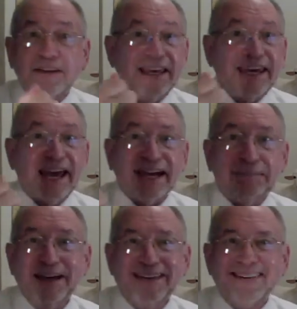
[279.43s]
They can't
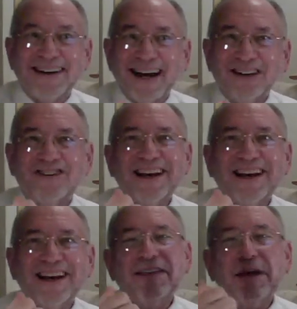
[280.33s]
be touched,
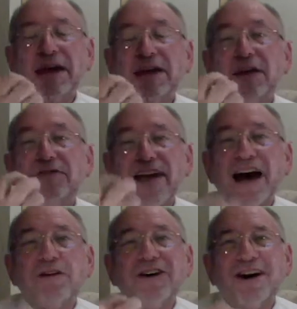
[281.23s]
and
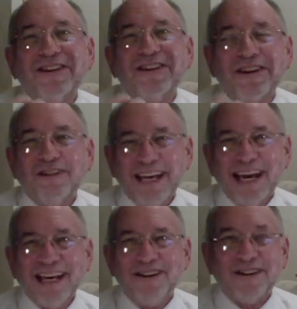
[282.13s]
founded on the
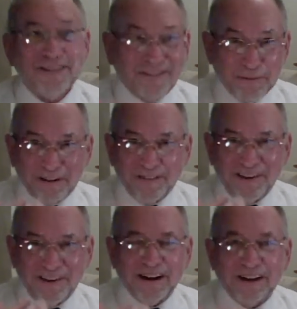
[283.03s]
Creator from our
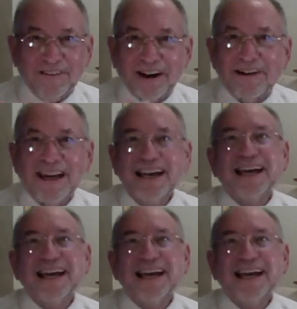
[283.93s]
very, very